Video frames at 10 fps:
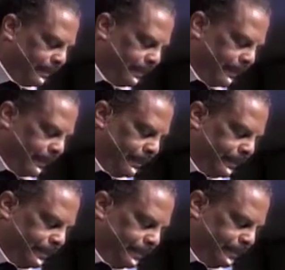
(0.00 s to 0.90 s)

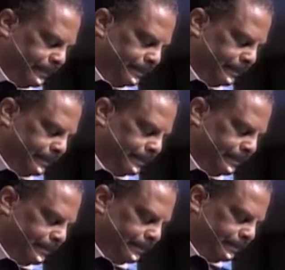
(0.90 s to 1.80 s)

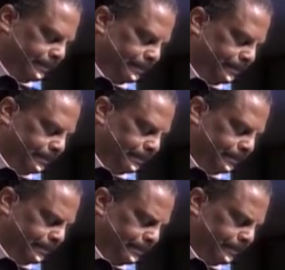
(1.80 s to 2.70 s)

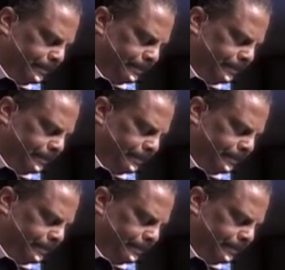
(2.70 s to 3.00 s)
(silence)